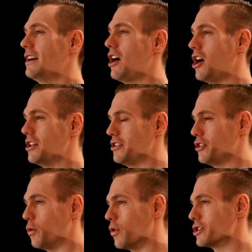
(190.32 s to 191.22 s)
on
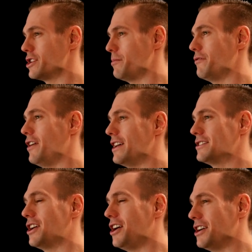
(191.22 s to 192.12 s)
the worship
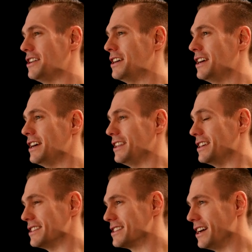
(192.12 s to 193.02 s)
event on
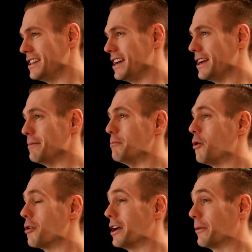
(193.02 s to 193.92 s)
the Sunday
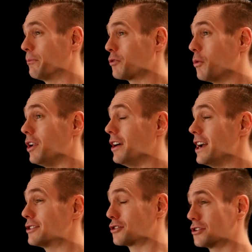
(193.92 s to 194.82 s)
morning. Well,
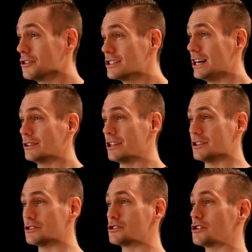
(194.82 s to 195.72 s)
it turns out that
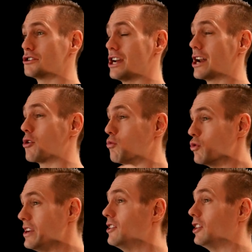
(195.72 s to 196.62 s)
this church had a
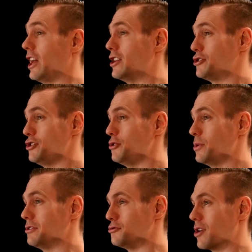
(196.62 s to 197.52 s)
real issue
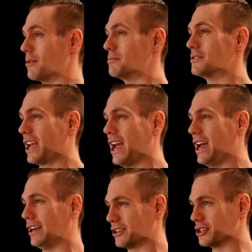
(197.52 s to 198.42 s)
with drums
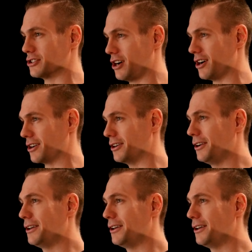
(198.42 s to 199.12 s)
and guitar,